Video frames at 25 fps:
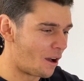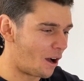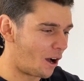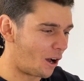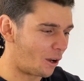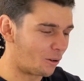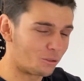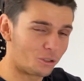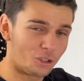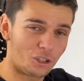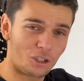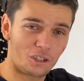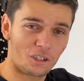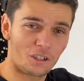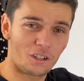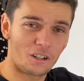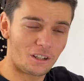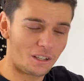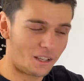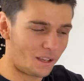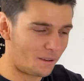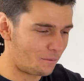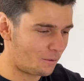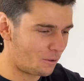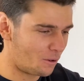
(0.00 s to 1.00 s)
I'm just going to
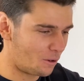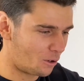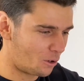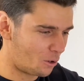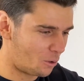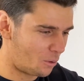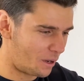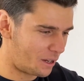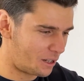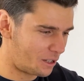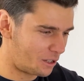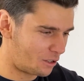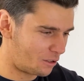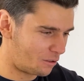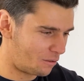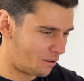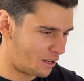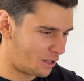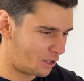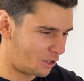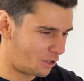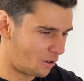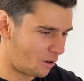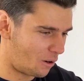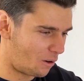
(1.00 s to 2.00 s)
give you a quick
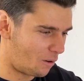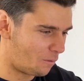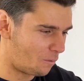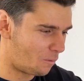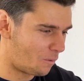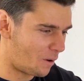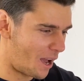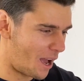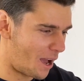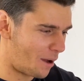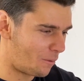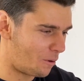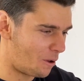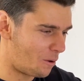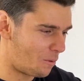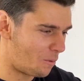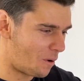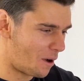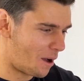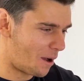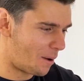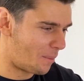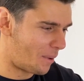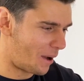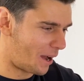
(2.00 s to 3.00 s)
screenshot of where we
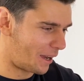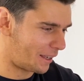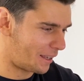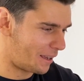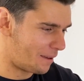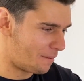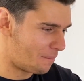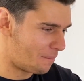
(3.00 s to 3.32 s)
were back in